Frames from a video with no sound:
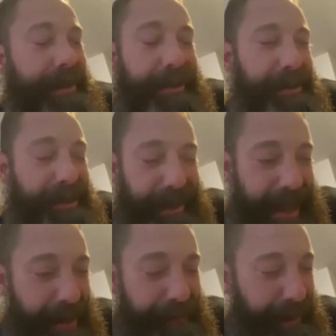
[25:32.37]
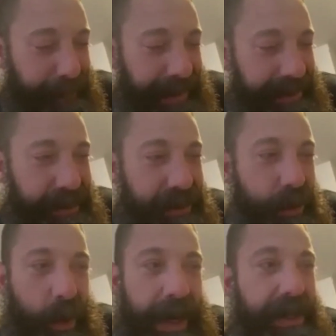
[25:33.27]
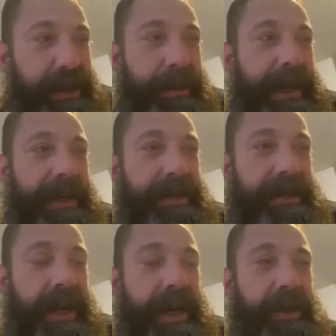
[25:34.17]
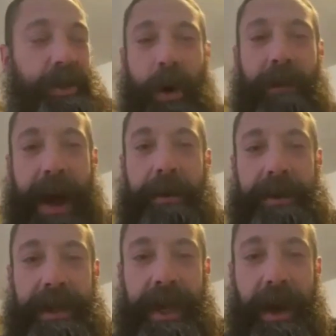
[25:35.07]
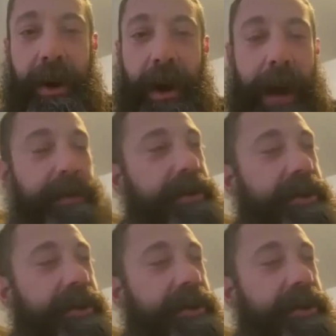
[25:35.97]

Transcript: and I was just laughing. I'm like, this is crazy, because 12 hours ago I was